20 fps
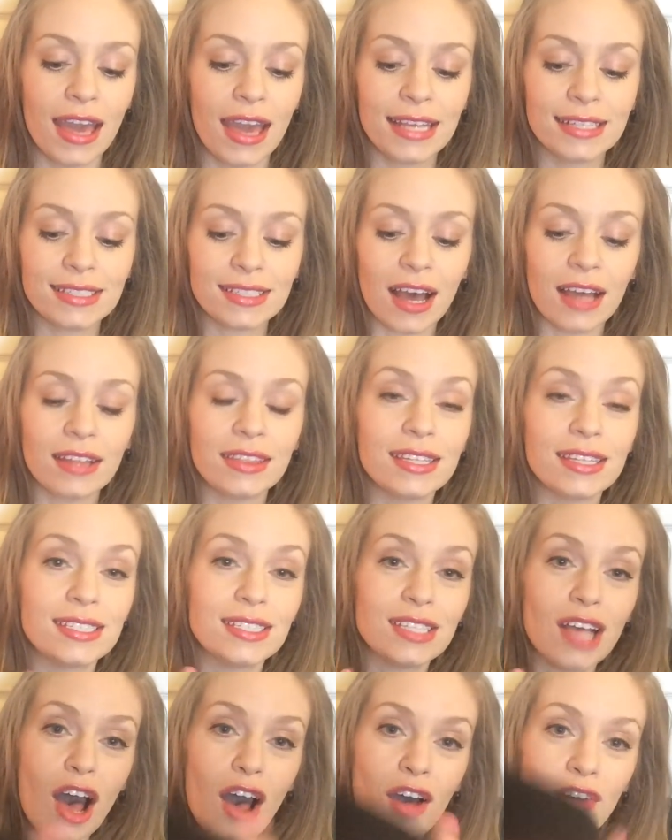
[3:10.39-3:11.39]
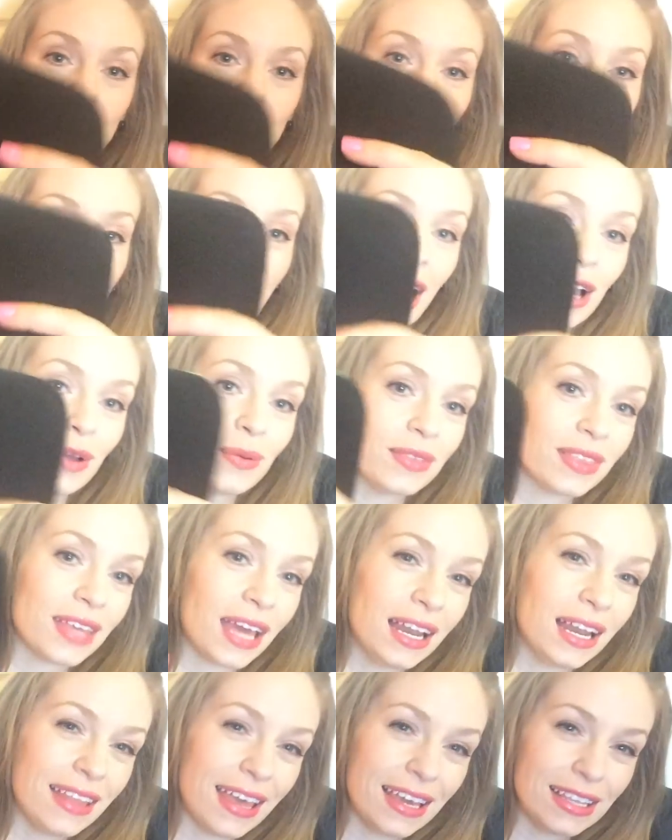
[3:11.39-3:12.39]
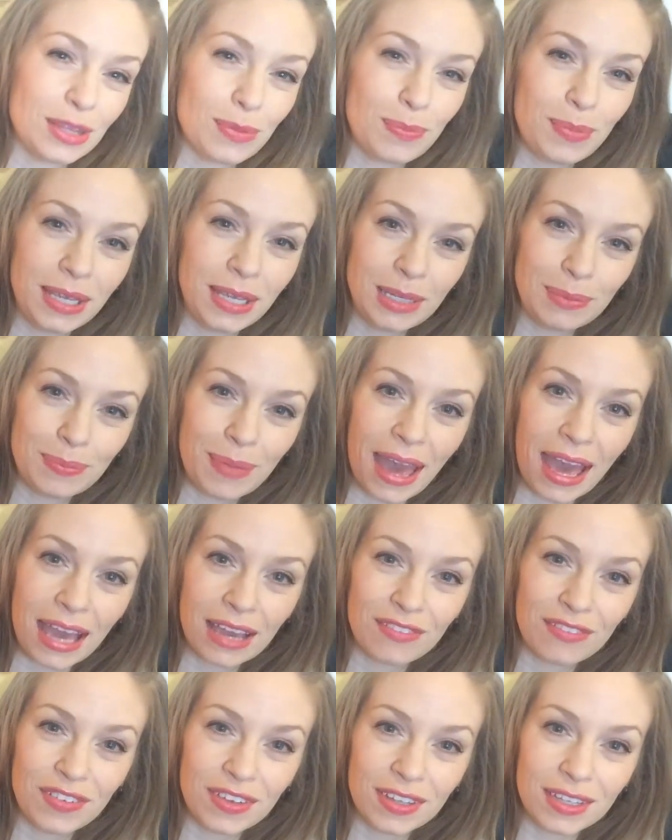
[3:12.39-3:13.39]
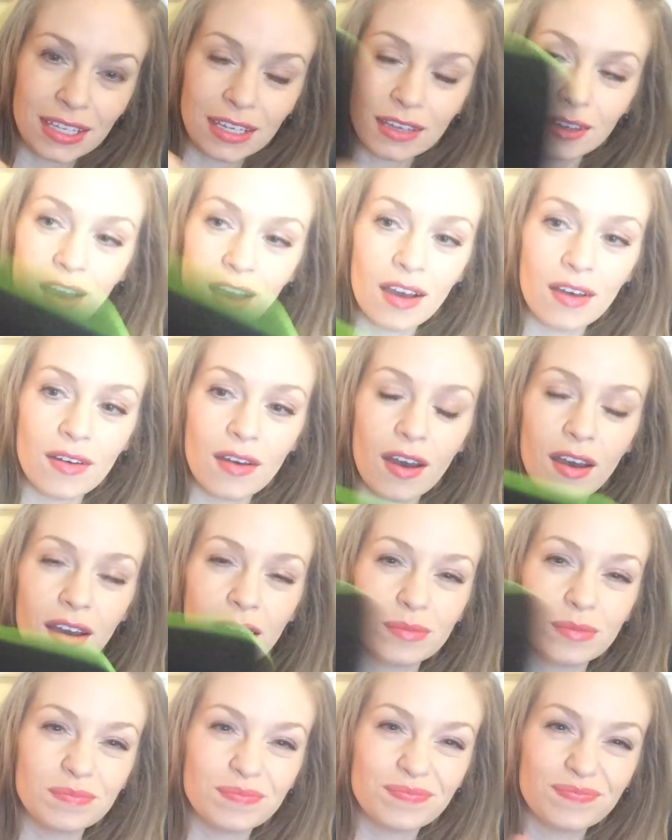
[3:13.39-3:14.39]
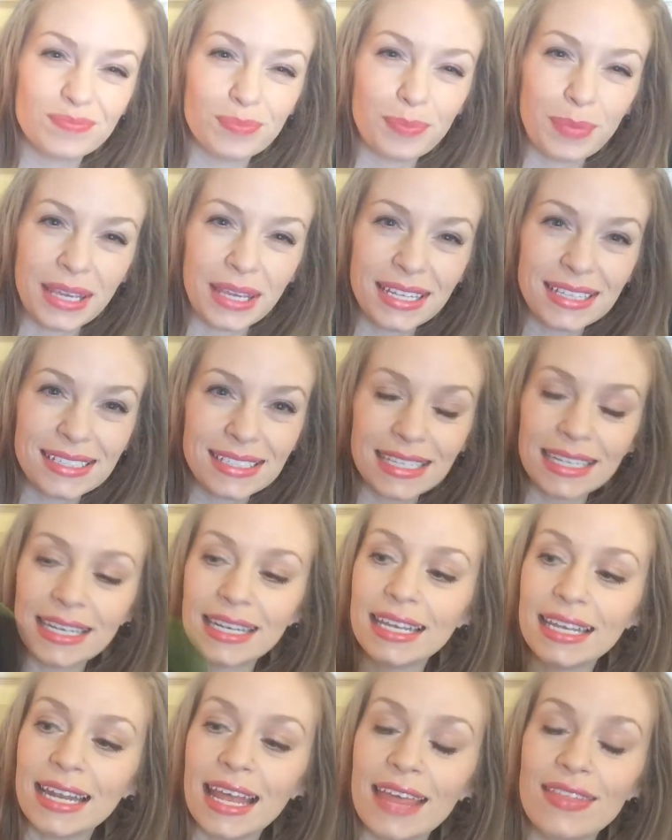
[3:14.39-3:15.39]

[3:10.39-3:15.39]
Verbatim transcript: It's got the soft back with kind of like the beanbag feeling um, beads in it.